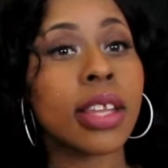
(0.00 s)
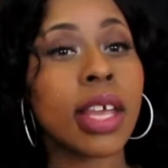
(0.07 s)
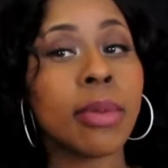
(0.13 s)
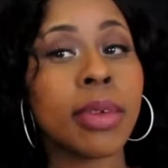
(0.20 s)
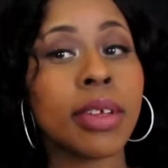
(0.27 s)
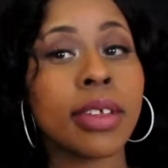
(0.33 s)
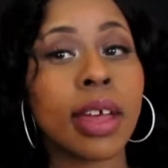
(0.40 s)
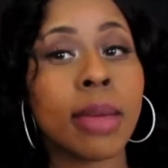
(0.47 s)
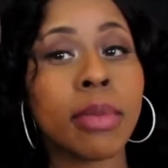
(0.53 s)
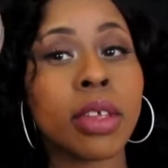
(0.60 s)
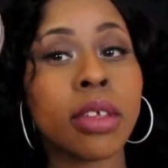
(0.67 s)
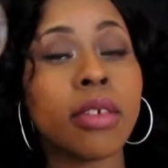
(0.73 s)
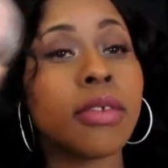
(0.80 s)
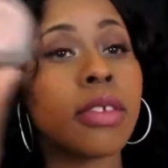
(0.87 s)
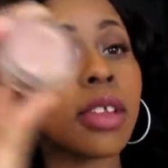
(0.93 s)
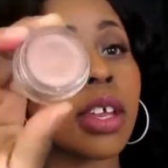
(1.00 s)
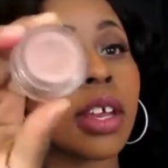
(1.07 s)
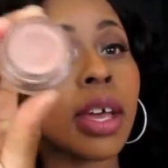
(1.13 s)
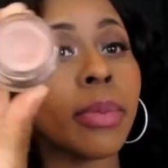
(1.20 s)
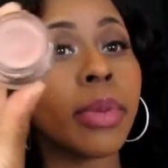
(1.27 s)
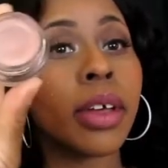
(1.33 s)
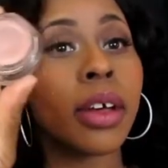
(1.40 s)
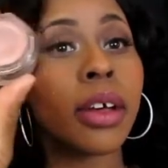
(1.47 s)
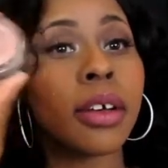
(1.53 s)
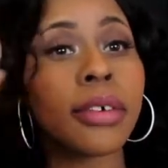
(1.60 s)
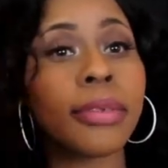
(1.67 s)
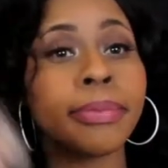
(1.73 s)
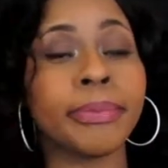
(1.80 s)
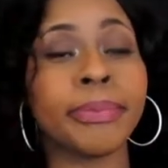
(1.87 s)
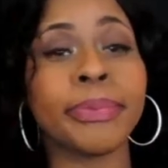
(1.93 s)
That means I've been using it up,
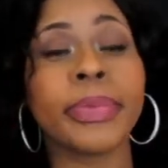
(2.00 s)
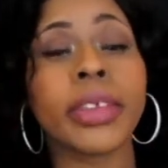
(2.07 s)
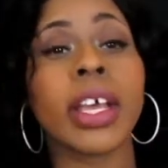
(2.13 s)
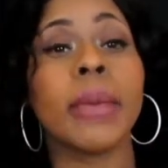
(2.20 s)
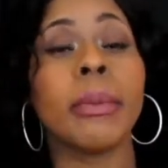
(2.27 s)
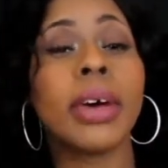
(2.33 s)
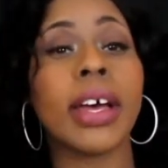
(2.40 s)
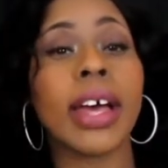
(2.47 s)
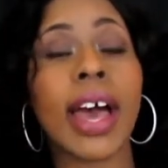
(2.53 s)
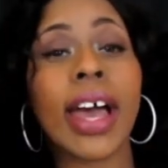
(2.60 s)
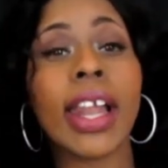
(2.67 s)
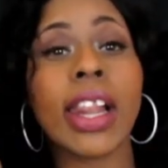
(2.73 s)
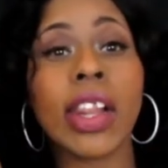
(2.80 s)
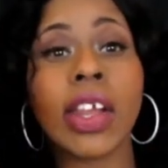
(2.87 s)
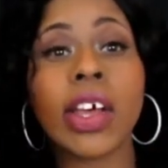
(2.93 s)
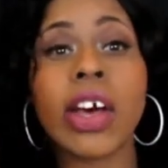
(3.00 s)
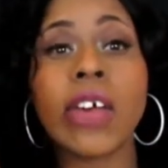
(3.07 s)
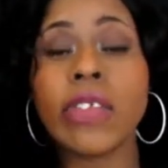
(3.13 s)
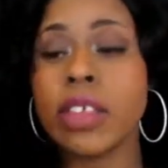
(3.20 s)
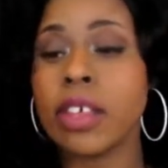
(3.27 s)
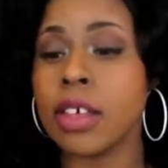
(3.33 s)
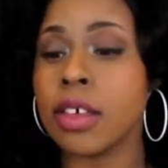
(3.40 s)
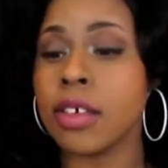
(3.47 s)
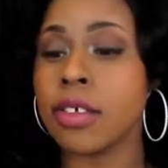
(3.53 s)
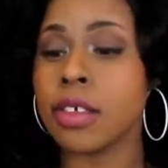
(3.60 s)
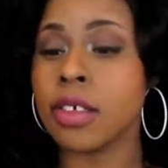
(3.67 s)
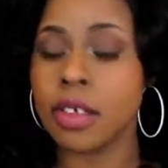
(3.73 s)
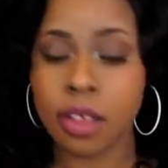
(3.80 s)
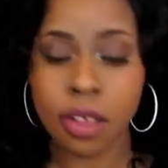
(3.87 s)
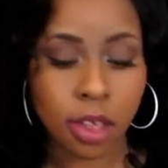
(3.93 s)
y'all. But I love
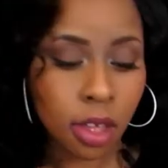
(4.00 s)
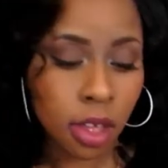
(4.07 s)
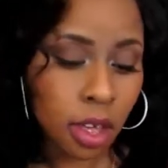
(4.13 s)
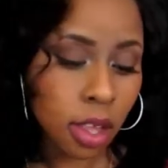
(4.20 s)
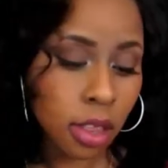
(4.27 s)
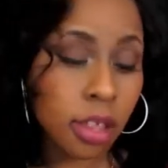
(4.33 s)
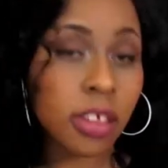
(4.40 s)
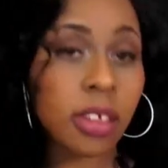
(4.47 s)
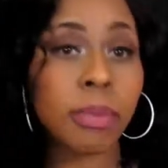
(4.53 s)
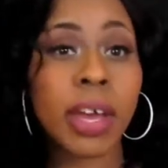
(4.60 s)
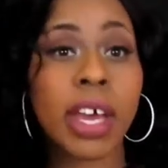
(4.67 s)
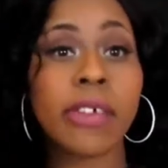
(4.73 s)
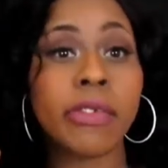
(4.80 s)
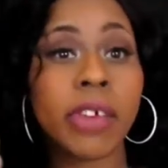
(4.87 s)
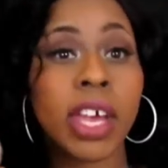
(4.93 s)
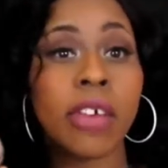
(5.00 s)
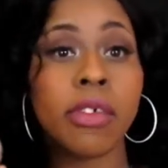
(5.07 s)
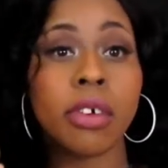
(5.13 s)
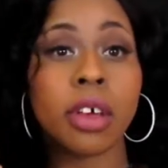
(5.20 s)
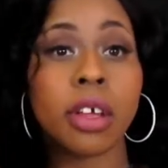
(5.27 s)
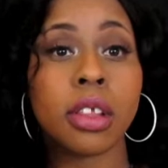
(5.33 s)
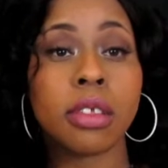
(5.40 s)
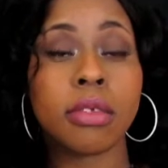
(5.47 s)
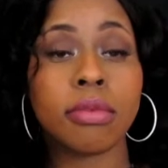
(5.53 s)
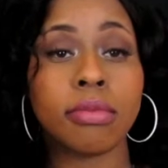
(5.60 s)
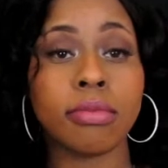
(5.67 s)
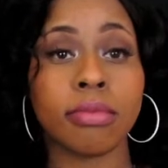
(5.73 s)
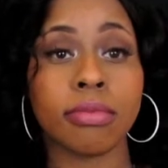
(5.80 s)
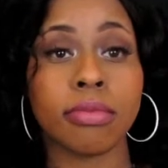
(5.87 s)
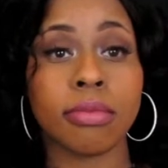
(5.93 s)
this. This is my favorite
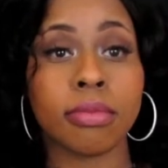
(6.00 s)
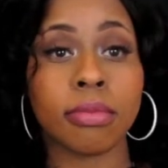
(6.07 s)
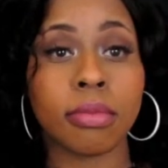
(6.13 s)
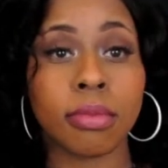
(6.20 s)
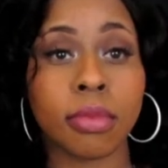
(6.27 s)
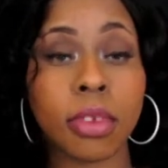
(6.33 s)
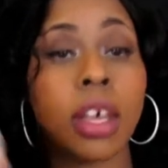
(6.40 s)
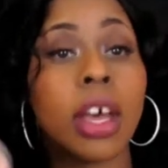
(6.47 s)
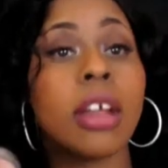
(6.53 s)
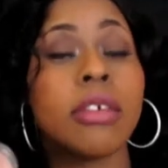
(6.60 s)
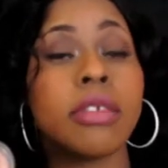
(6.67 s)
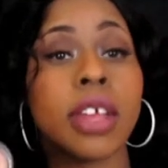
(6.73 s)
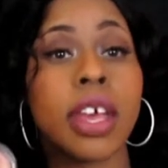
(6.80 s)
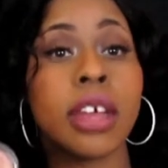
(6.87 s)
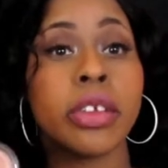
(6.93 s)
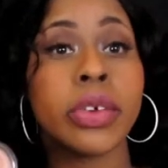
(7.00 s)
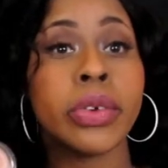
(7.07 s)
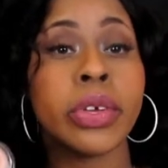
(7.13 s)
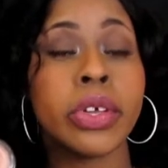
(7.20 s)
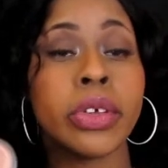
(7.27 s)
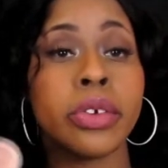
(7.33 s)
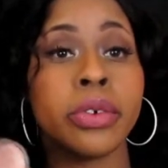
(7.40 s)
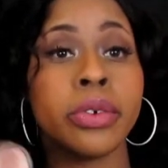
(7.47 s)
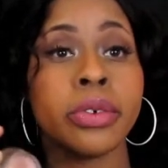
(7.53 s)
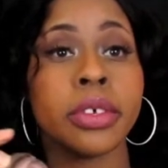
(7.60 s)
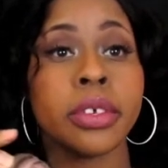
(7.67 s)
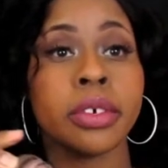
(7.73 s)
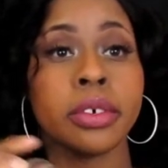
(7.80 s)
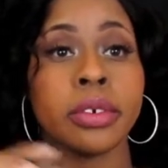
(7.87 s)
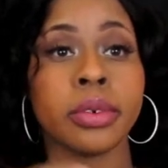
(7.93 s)
color tattoo to use.